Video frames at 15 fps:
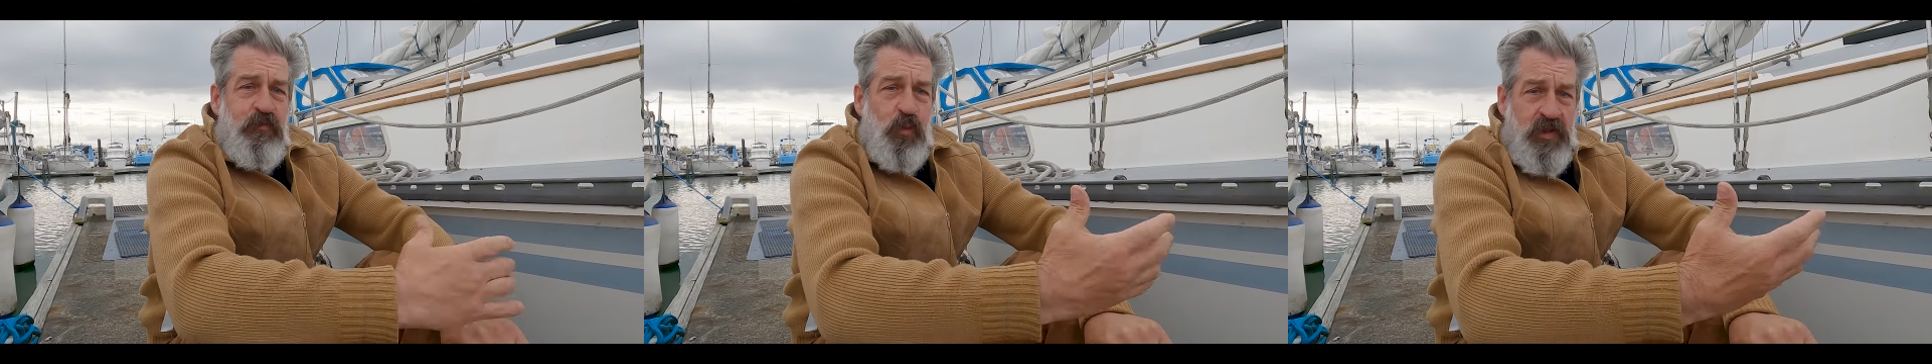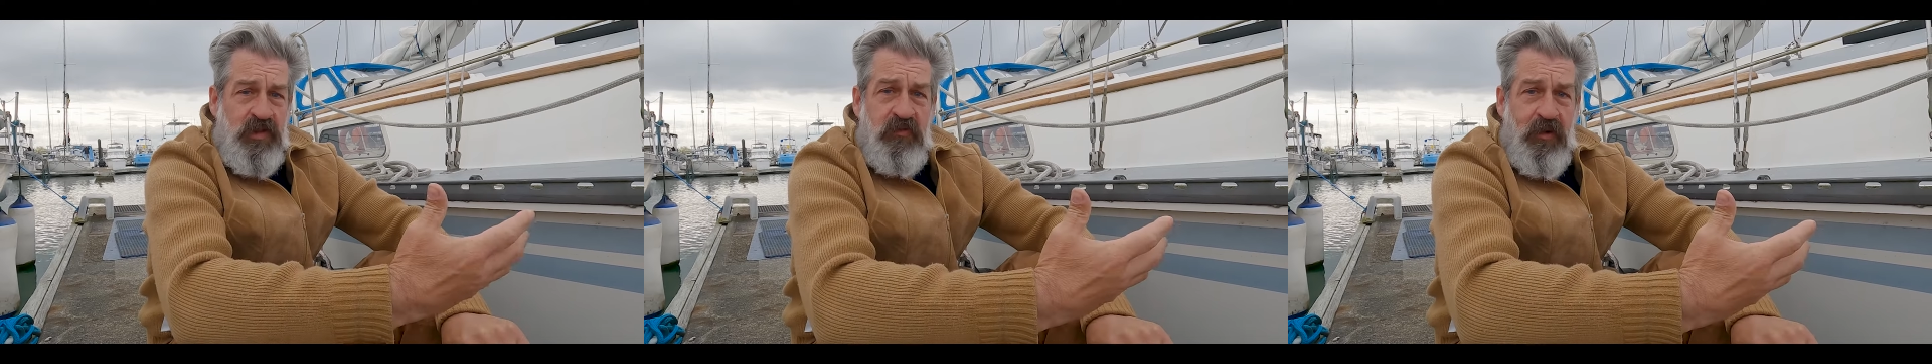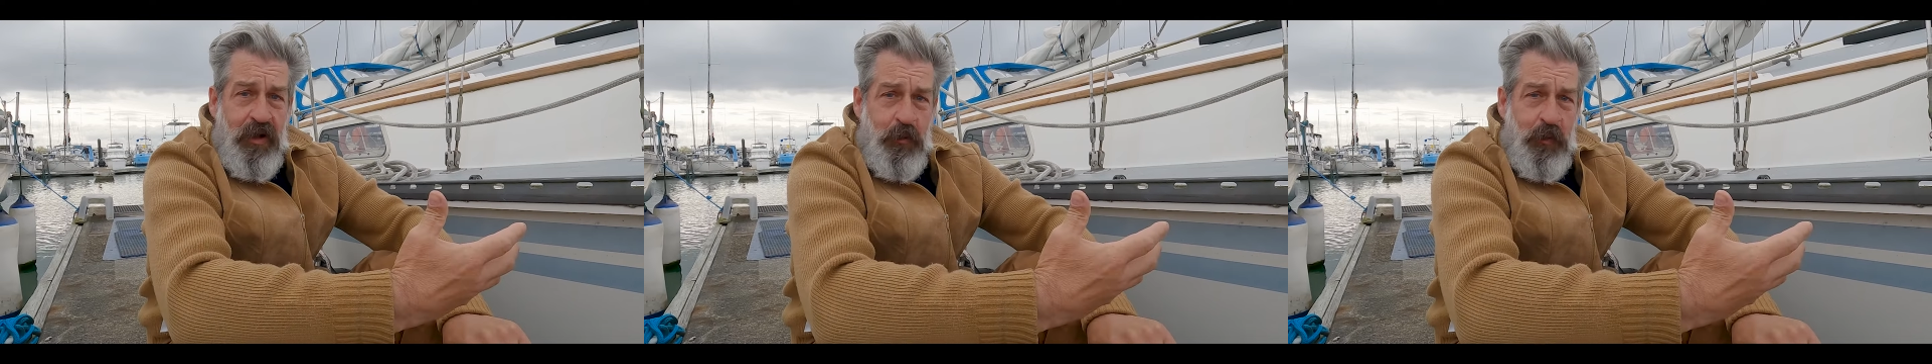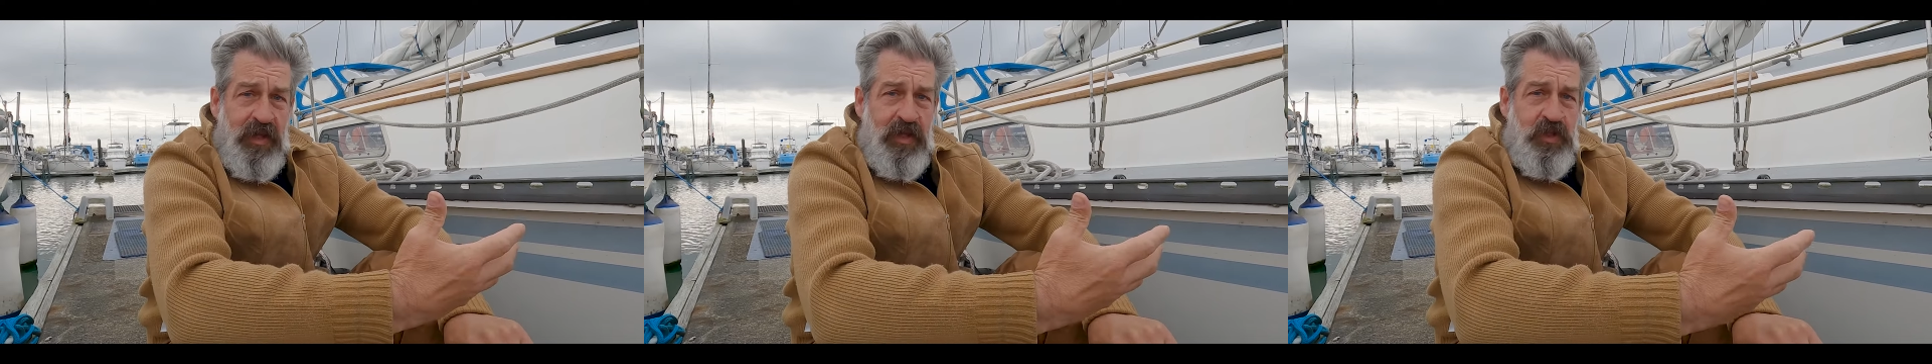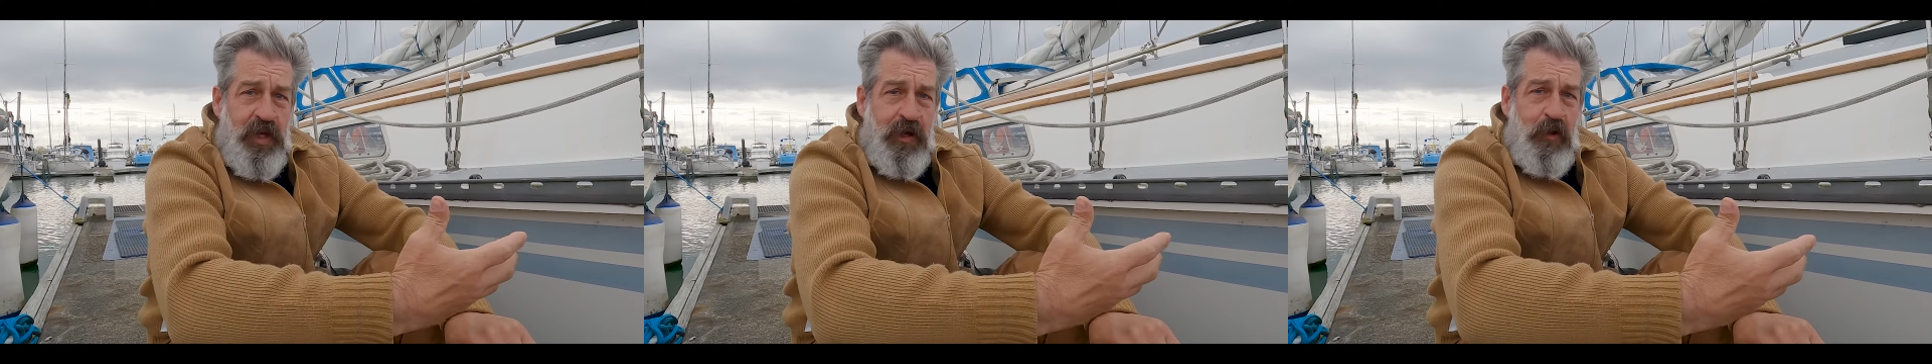was
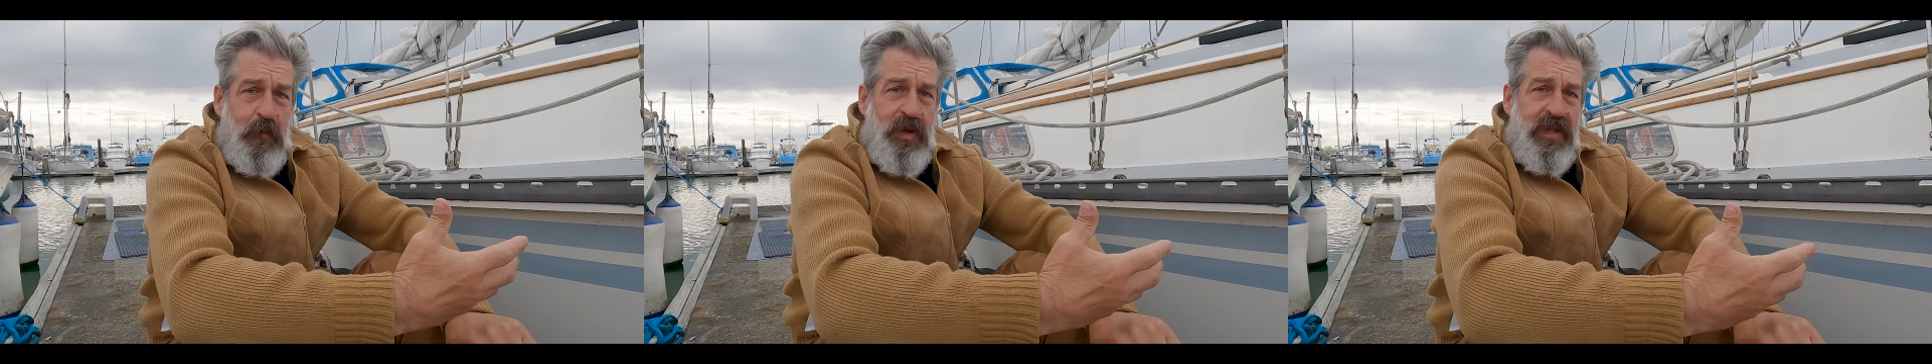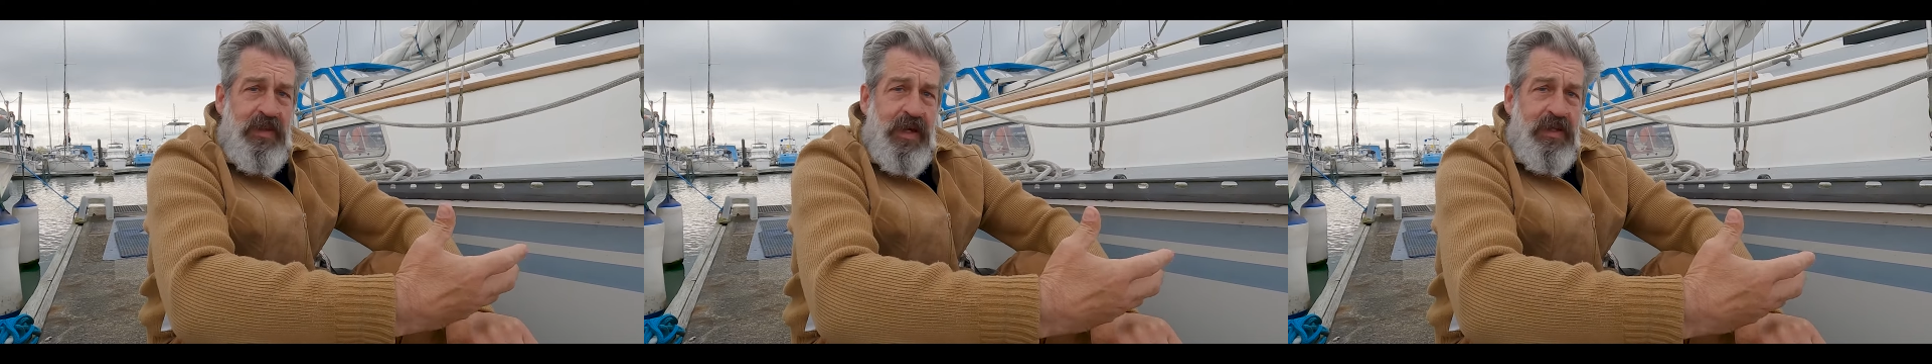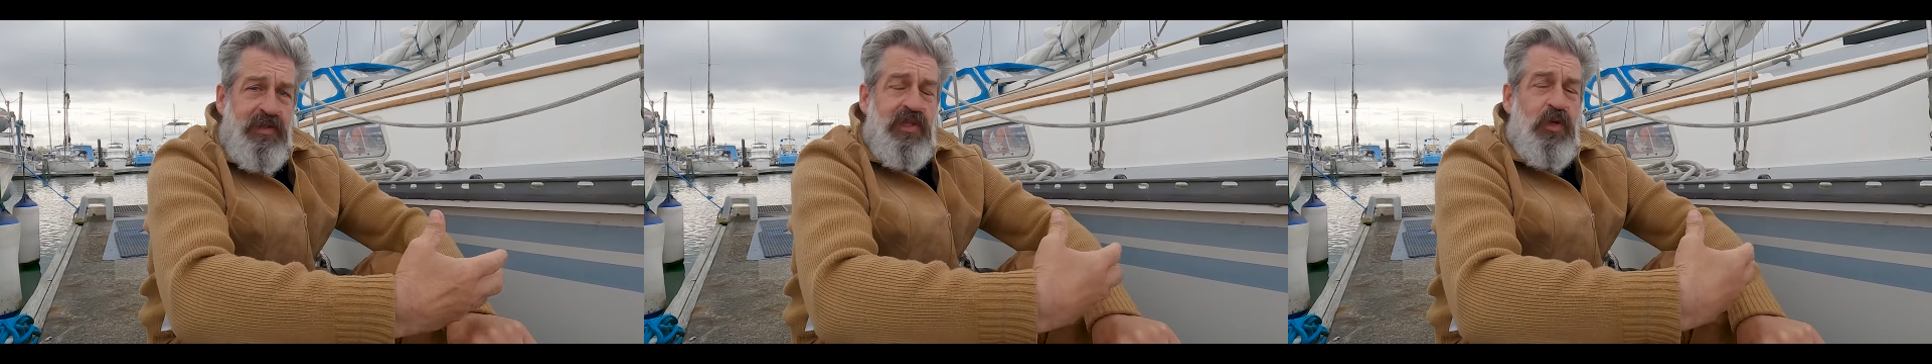following the channel by then,